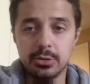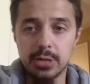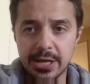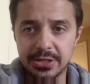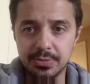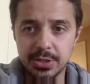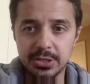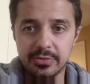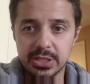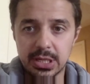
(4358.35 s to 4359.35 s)
enhancement
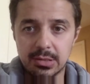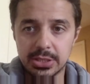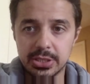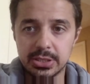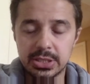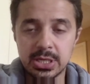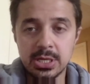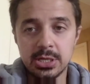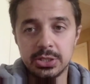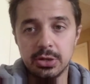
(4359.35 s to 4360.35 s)
of intelligence.
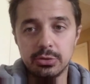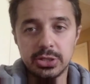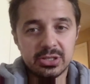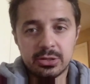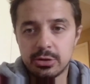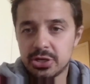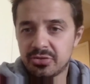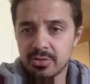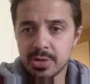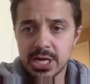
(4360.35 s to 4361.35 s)
So just search
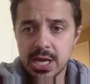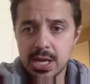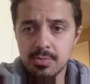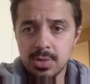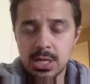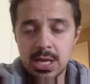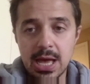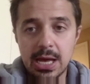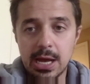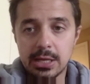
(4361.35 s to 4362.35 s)
for my name
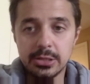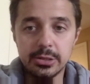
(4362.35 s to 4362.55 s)
and